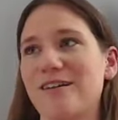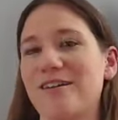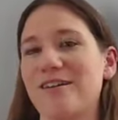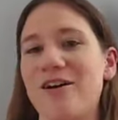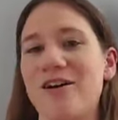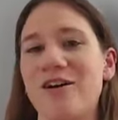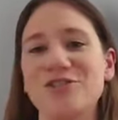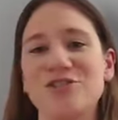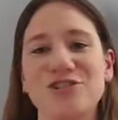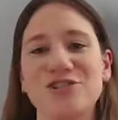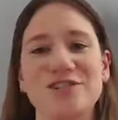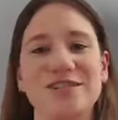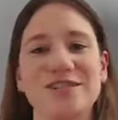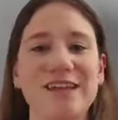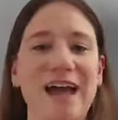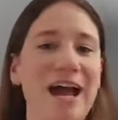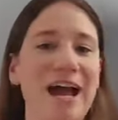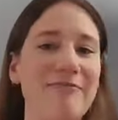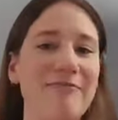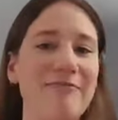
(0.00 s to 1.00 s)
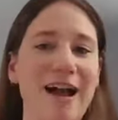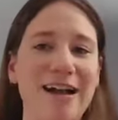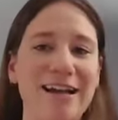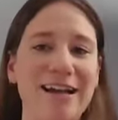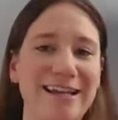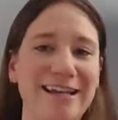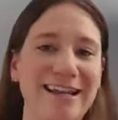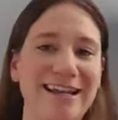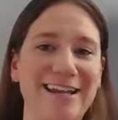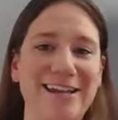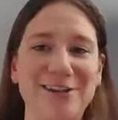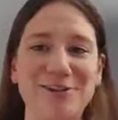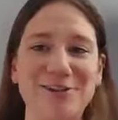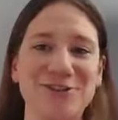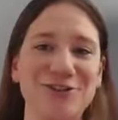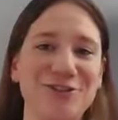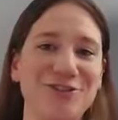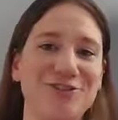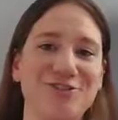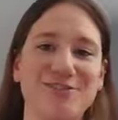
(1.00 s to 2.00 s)
all just skyrocketing
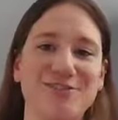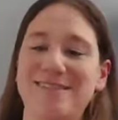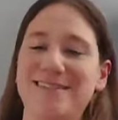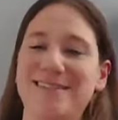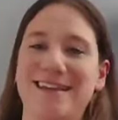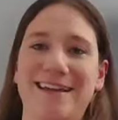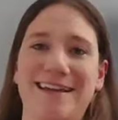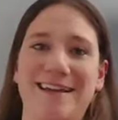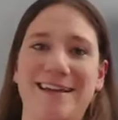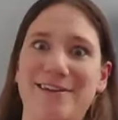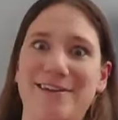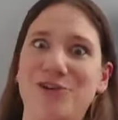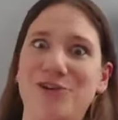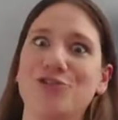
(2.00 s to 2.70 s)
and you're just like,